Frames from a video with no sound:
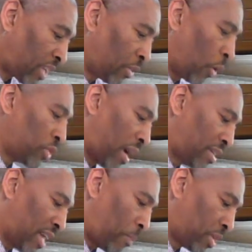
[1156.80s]
Those are
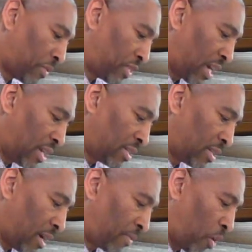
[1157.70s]
examples of
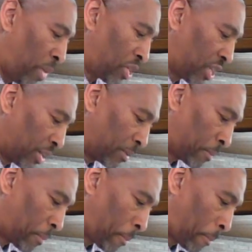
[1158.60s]
sins of
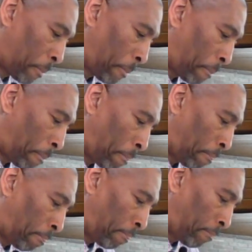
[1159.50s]
commission.
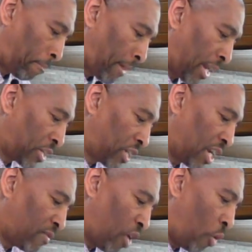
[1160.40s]
And a
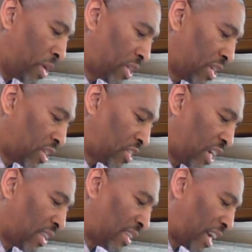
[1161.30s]
sin of omission is a
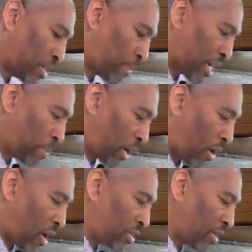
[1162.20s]
sin that takes place
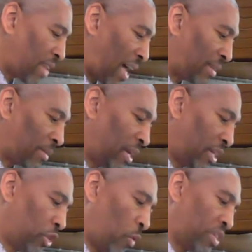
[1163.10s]
because of
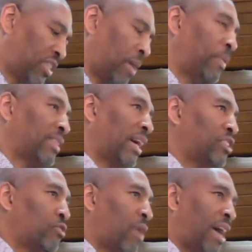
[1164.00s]
not doing something
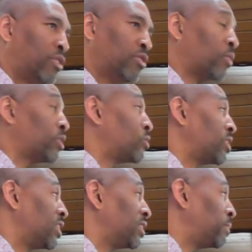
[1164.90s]
that is right. You know to
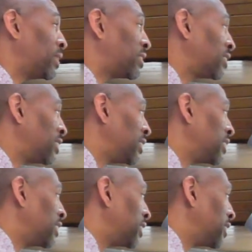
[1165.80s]
do good, but
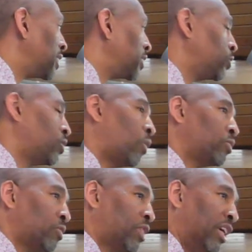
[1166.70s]
you
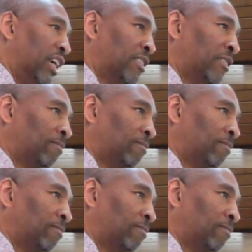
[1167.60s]
don't do good.